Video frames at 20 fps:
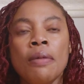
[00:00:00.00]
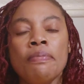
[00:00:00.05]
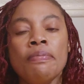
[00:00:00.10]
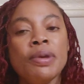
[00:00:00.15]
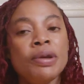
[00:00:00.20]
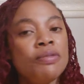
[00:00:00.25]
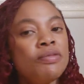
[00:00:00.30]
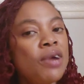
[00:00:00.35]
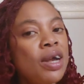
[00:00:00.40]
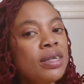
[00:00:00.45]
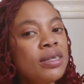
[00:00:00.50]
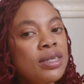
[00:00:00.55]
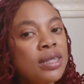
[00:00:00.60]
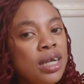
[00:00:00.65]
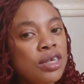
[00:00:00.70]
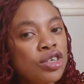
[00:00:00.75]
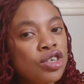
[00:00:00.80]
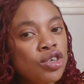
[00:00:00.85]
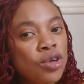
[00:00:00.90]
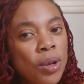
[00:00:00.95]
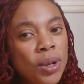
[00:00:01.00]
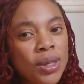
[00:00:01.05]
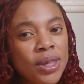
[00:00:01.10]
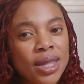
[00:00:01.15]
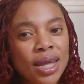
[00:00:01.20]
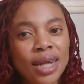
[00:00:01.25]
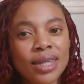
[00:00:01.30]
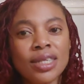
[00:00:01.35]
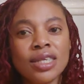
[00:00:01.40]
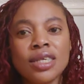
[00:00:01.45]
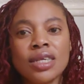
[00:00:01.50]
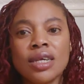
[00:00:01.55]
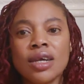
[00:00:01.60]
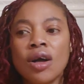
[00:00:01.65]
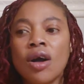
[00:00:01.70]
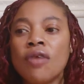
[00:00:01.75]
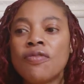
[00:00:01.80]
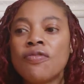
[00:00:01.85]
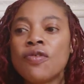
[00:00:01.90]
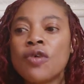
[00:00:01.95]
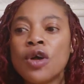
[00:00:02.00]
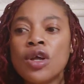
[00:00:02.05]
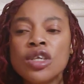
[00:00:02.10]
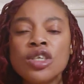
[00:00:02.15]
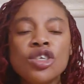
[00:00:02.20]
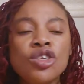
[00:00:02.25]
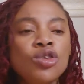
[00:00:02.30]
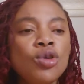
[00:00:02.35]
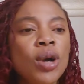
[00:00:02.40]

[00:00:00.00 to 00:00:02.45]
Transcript: be rest assured that, of course,